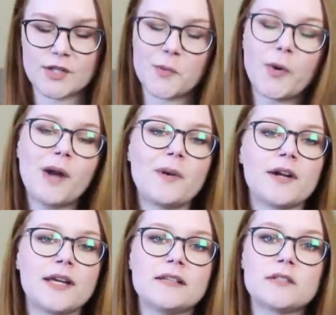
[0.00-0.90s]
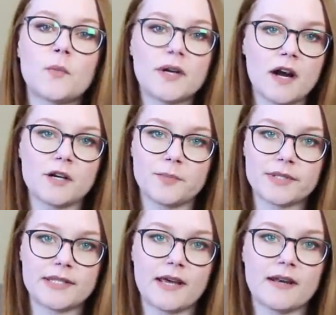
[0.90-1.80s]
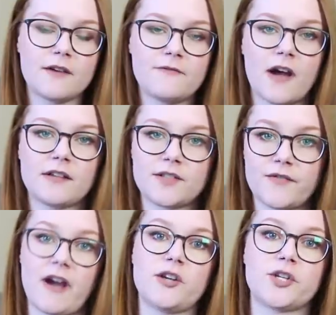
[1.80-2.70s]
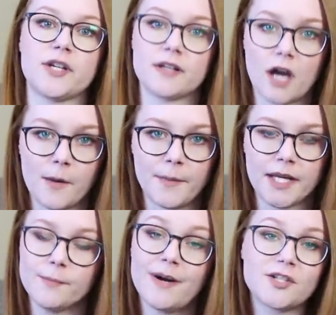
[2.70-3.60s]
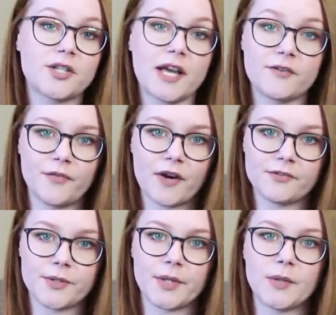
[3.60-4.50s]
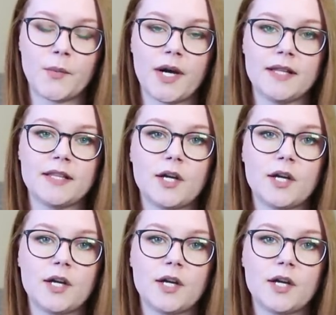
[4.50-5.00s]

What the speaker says: So Primark is 100% a fast fashion company, much like Forever 21.